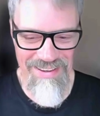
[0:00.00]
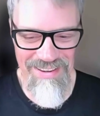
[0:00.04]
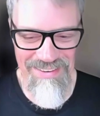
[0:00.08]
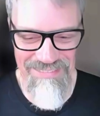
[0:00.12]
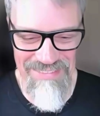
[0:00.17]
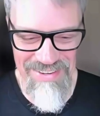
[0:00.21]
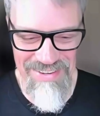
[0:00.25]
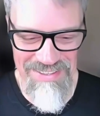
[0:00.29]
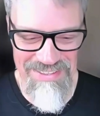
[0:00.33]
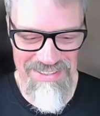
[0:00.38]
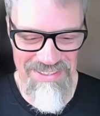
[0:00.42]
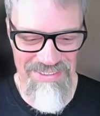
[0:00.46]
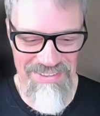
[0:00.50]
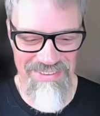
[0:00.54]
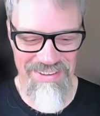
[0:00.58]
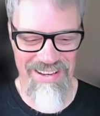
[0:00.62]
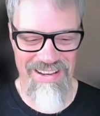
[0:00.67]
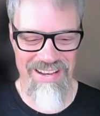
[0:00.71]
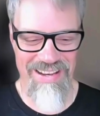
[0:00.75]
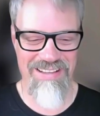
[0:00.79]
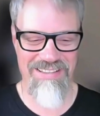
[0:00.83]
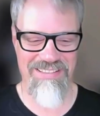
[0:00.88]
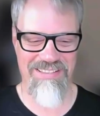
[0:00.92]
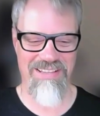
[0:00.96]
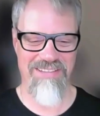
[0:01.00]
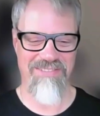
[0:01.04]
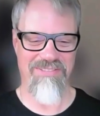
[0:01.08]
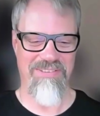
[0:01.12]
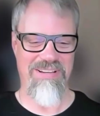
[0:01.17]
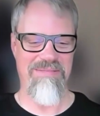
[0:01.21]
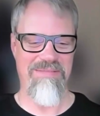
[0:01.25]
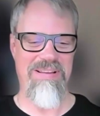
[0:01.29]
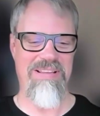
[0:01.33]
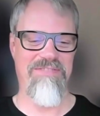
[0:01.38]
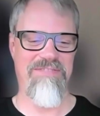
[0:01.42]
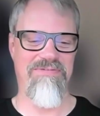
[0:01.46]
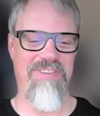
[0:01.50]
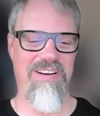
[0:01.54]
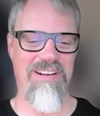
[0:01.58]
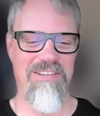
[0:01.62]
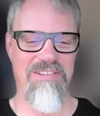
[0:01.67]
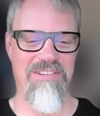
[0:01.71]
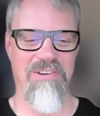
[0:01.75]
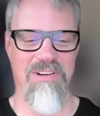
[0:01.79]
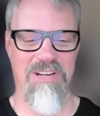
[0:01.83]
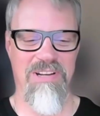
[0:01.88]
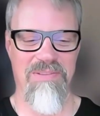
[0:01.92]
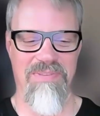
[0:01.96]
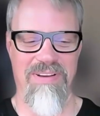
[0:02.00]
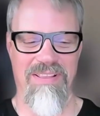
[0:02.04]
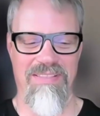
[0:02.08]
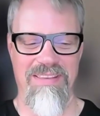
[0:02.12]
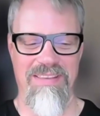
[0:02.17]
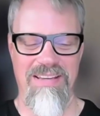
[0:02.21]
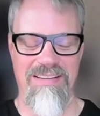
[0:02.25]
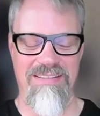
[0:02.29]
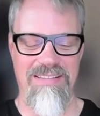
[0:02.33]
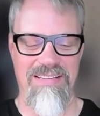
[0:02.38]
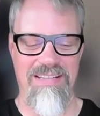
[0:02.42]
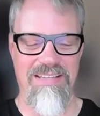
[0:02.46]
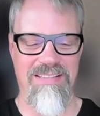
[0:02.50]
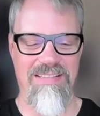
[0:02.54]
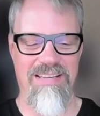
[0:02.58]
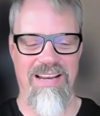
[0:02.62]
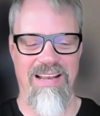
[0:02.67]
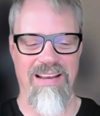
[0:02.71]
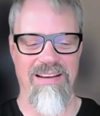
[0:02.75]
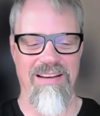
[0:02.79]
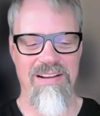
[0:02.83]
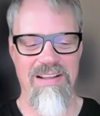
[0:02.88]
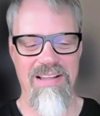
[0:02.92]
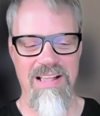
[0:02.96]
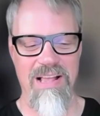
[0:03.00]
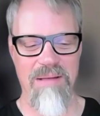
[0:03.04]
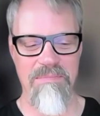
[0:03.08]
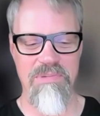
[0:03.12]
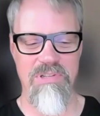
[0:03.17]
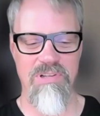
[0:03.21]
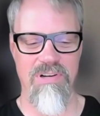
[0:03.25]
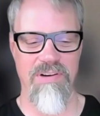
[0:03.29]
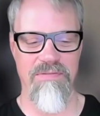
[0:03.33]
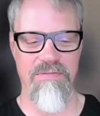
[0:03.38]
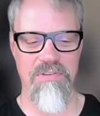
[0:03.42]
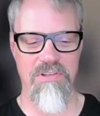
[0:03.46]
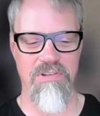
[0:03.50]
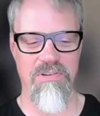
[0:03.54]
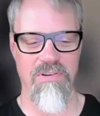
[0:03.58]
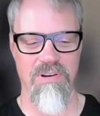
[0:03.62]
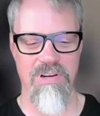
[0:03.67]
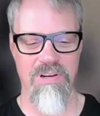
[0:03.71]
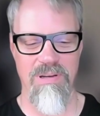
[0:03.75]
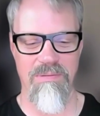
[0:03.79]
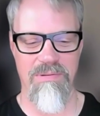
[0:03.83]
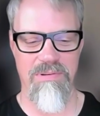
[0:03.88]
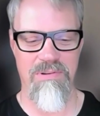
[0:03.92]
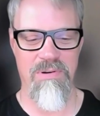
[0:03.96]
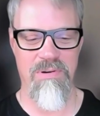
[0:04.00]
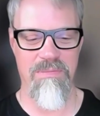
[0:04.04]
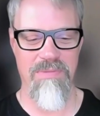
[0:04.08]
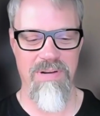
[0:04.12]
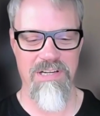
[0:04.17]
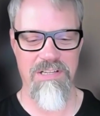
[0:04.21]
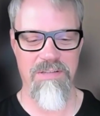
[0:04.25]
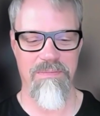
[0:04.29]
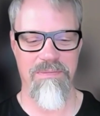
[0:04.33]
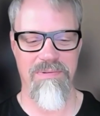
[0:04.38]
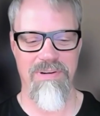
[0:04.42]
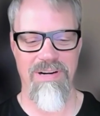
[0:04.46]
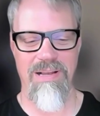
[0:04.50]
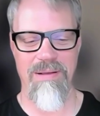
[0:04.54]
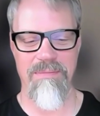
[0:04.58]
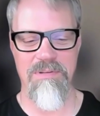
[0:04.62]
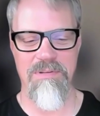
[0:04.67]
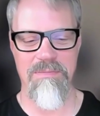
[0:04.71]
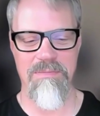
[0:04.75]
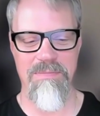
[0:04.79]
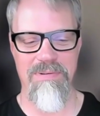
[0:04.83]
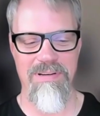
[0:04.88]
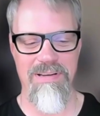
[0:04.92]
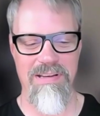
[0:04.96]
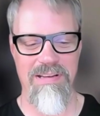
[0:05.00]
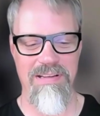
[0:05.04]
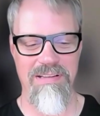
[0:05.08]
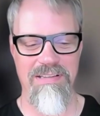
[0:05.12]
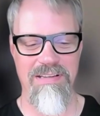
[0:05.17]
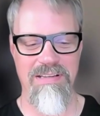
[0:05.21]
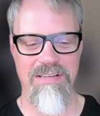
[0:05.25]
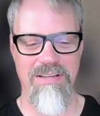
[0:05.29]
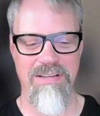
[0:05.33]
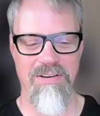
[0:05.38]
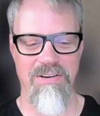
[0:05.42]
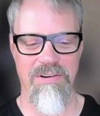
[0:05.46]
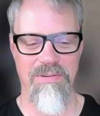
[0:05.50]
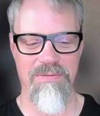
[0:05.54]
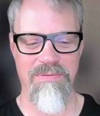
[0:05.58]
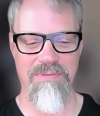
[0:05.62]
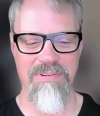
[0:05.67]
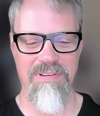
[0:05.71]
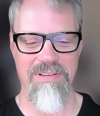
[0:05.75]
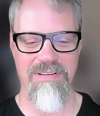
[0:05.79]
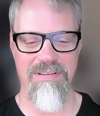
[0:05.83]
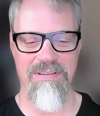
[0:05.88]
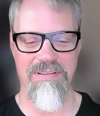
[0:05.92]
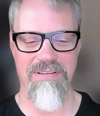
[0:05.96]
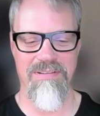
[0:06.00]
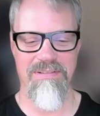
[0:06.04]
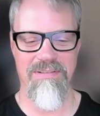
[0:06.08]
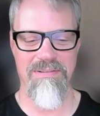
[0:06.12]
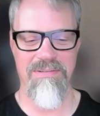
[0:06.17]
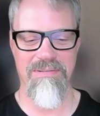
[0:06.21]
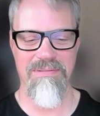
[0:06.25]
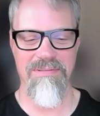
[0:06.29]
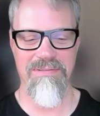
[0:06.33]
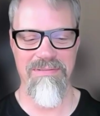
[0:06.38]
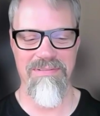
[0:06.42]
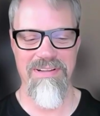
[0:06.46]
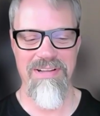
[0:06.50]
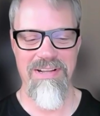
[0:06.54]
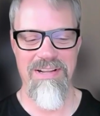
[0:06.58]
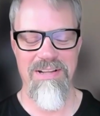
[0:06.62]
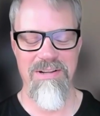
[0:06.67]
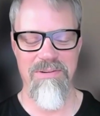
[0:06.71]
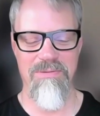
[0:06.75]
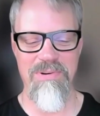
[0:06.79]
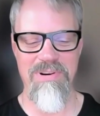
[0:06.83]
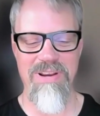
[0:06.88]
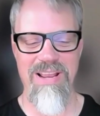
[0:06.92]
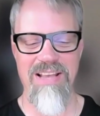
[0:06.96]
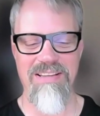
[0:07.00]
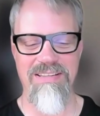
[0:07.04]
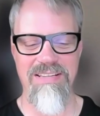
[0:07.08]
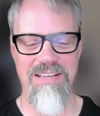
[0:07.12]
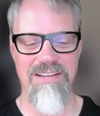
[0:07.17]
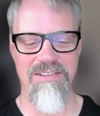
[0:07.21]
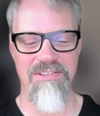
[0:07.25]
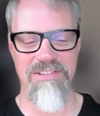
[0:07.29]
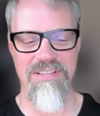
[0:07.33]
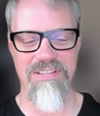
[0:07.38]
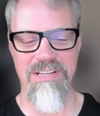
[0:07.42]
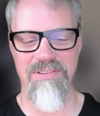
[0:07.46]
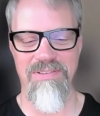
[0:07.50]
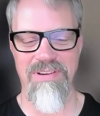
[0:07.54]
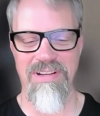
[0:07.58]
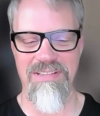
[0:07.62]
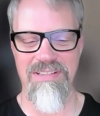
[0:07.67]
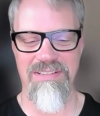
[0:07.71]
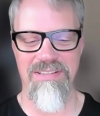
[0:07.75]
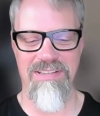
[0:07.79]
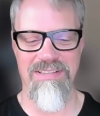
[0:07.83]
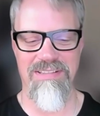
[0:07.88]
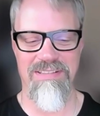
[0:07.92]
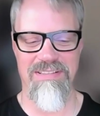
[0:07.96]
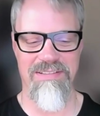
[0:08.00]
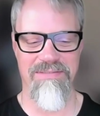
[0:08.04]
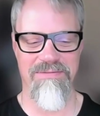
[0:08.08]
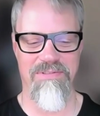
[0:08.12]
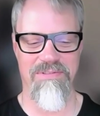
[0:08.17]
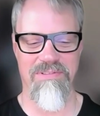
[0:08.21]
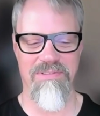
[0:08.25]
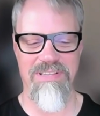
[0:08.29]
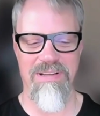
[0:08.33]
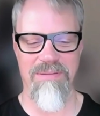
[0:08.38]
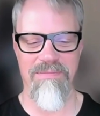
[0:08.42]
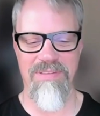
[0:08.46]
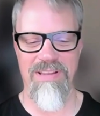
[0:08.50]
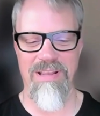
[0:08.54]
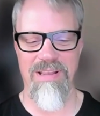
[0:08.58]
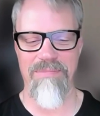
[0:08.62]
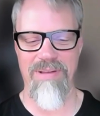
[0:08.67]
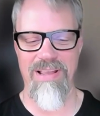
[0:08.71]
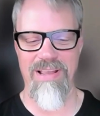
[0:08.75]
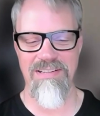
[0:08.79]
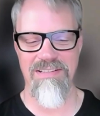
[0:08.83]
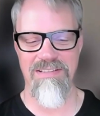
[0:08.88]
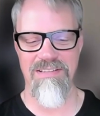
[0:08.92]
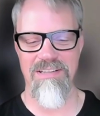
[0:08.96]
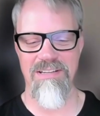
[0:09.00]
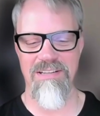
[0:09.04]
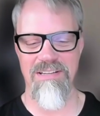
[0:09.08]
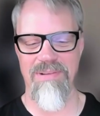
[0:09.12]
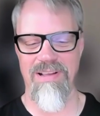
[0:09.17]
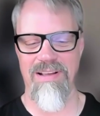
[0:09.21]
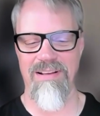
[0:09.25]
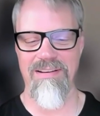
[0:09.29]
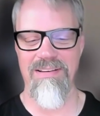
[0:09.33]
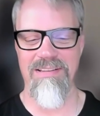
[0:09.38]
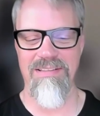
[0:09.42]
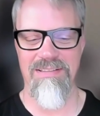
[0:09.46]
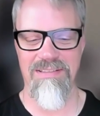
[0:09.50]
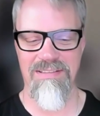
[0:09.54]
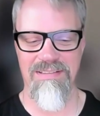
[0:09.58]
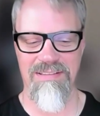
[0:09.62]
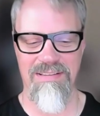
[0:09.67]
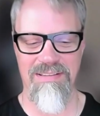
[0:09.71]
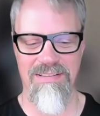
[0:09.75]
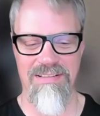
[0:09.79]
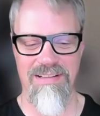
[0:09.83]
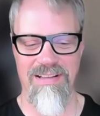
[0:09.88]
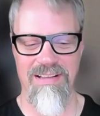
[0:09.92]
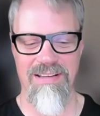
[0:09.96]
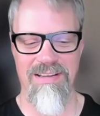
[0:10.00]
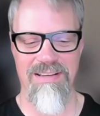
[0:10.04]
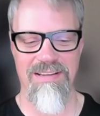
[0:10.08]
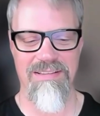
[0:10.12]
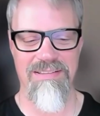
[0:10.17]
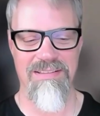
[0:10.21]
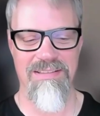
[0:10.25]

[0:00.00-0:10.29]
Me too. Yeah, it's fun talking about these things. And I'm sorry for talking too much, perhaps, but it's hard, when you ask interesting questions and for something I'm passionate about, it's like I